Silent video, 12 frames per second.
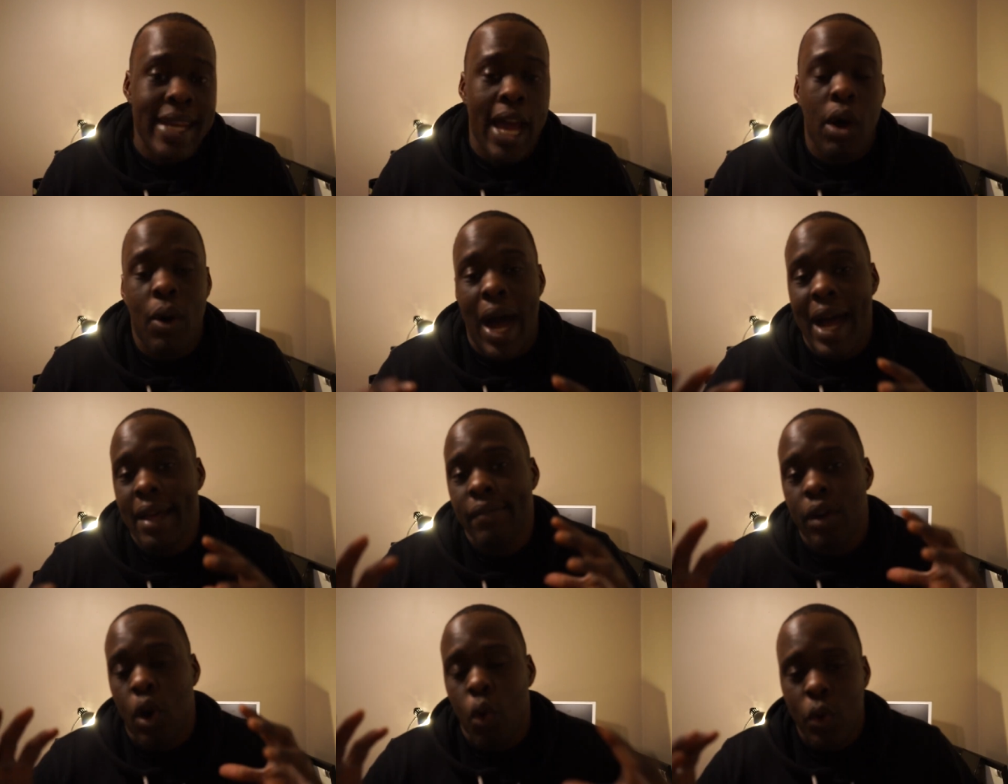Now, I've
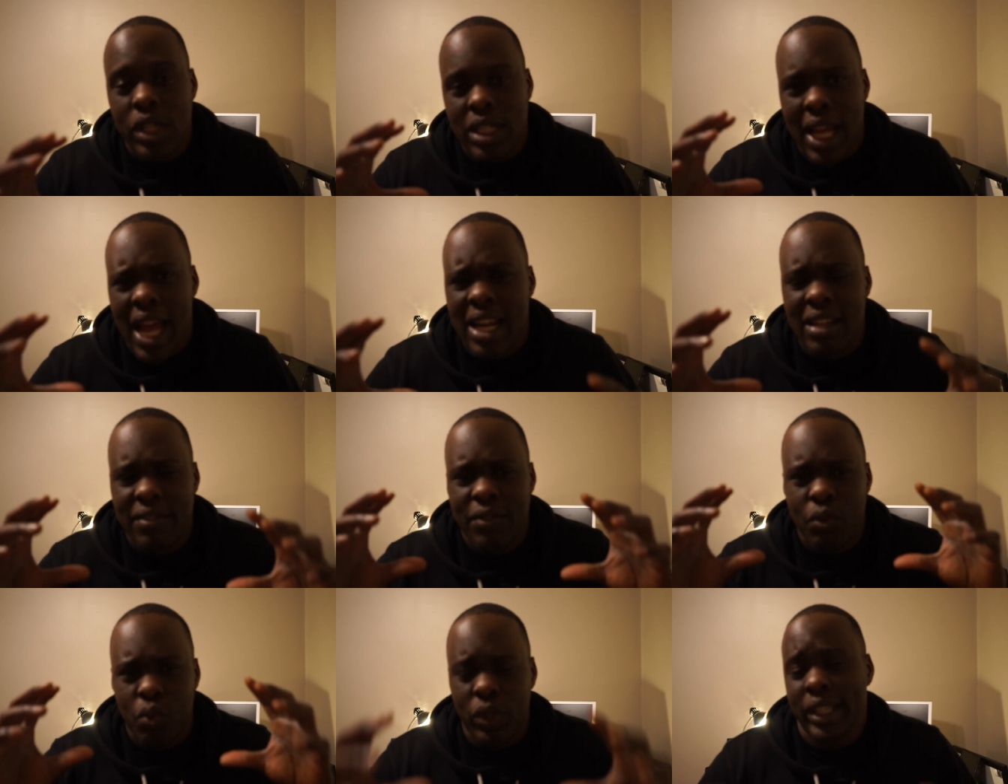always kind of
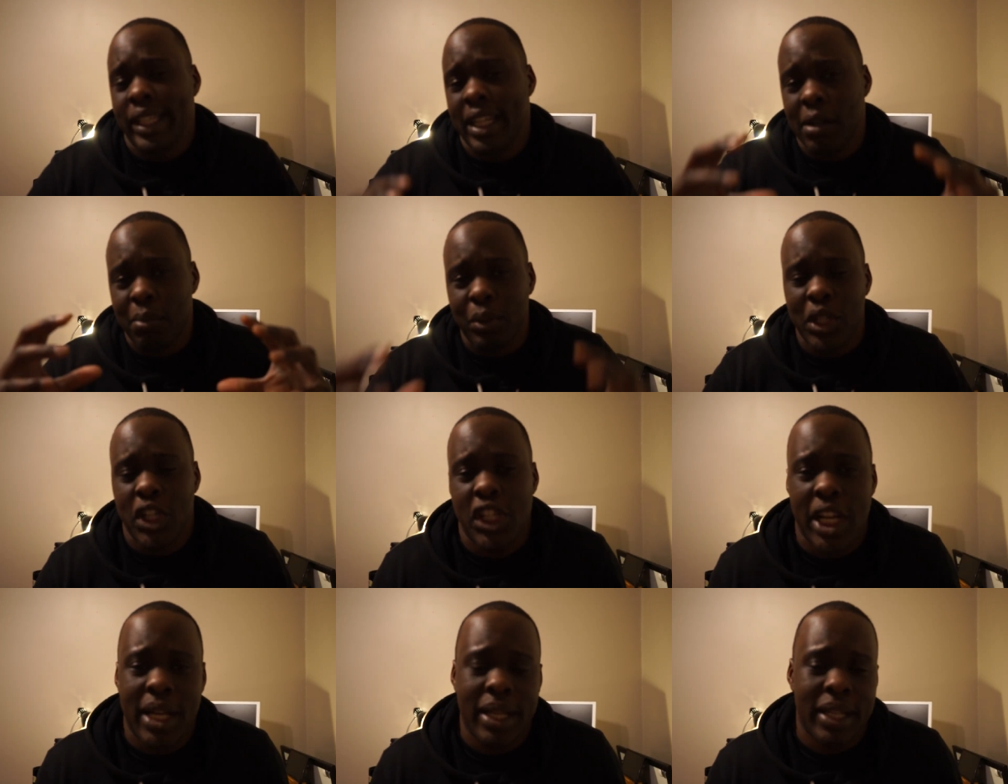really
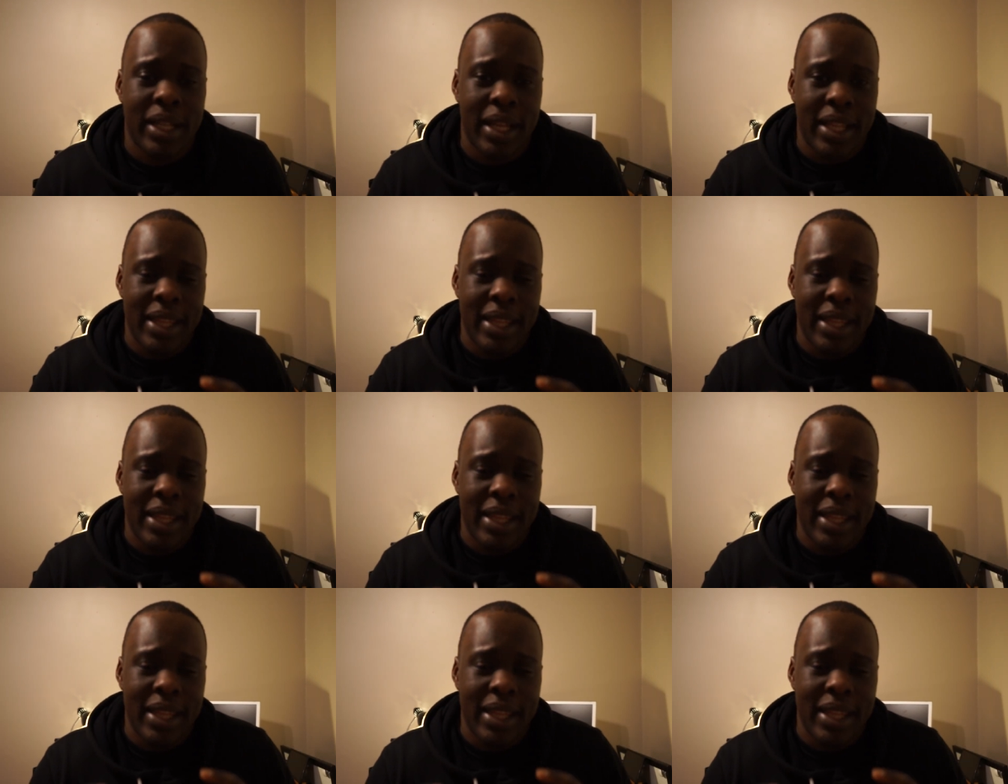appreciated